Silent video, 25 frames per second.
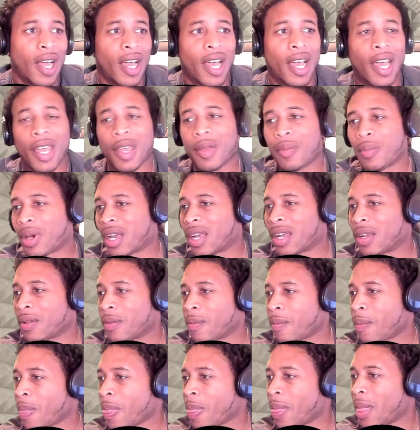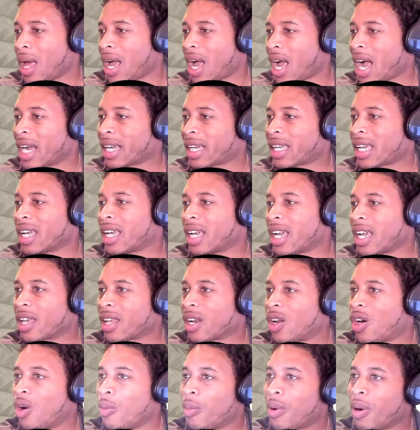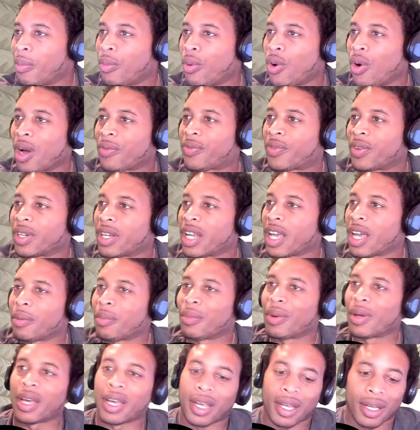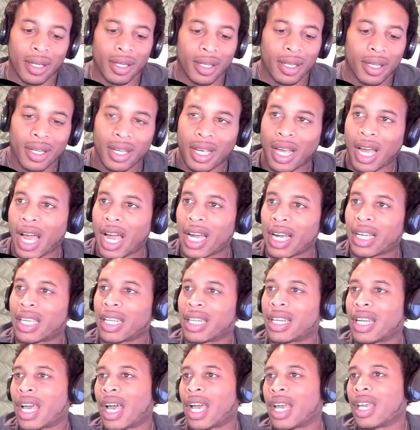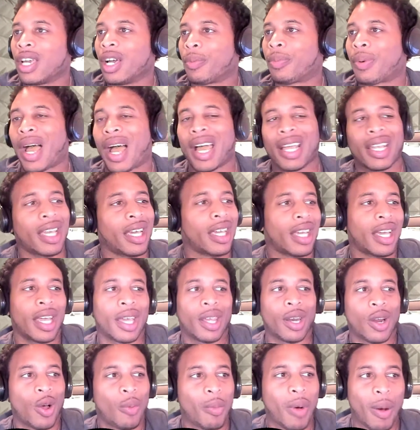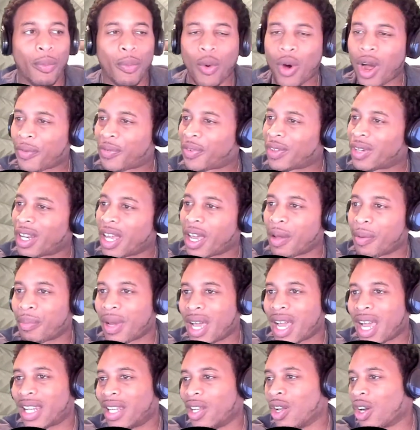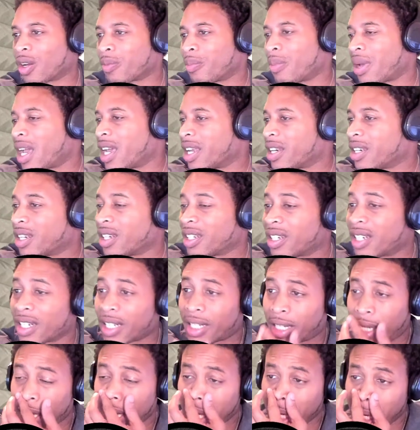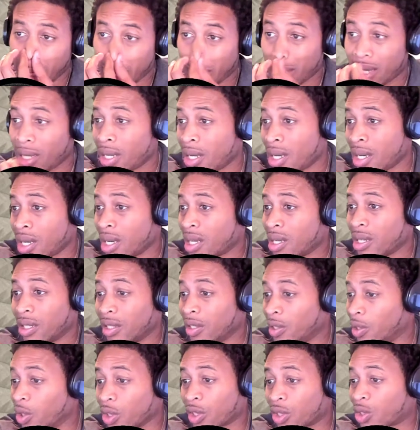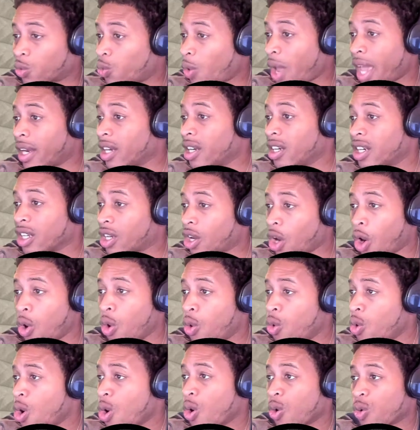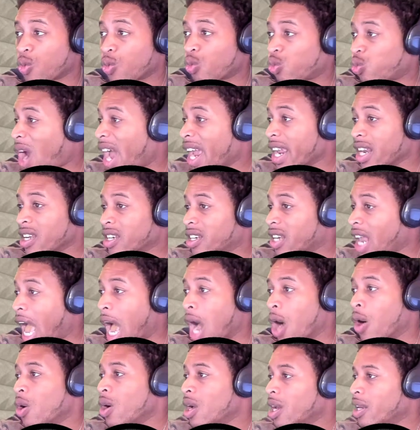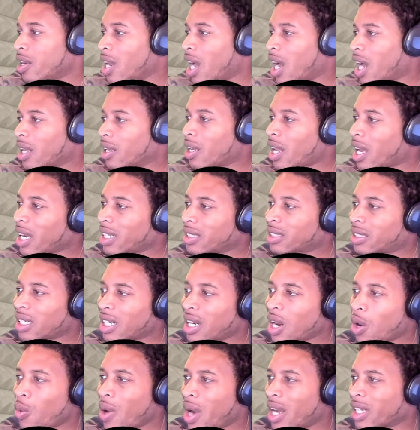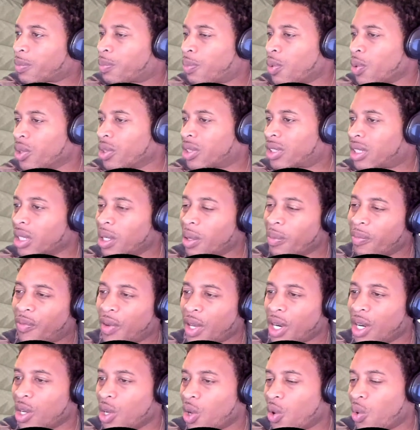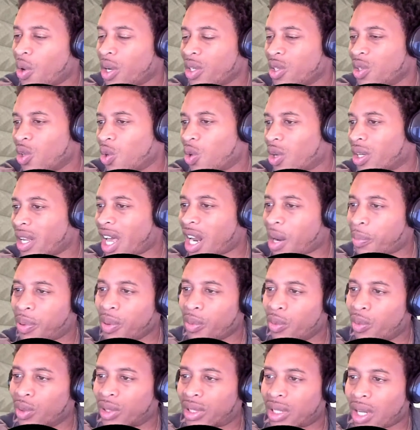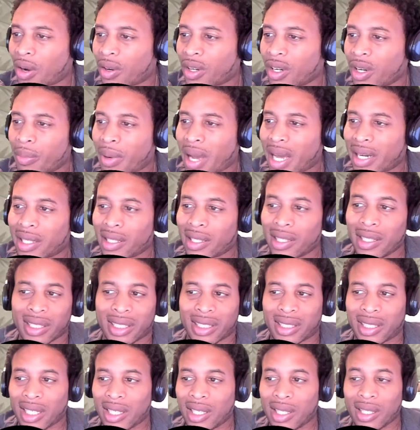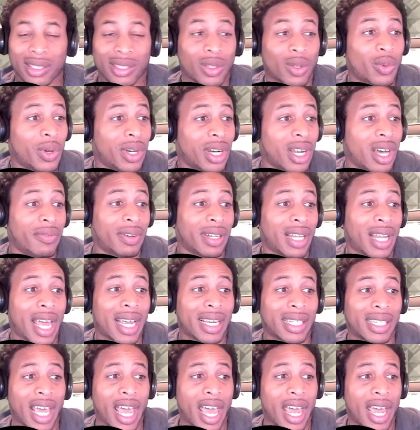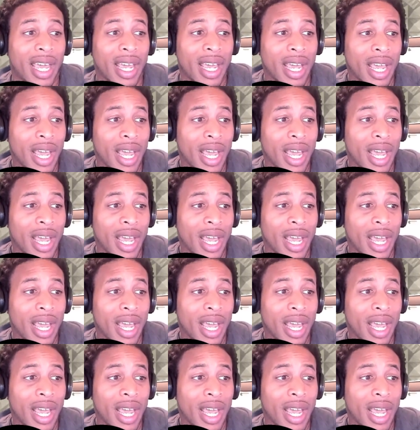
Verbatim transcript: Hey man, I can't hate on my boy for that, man. I cannot help. I can't hate on my boy for that, man. Look, man, the, the kid looks ready to go right now. Now, like I said, I watched Brutus Sim video, and you know, a lot of people were talking about the little steals or whatever like that.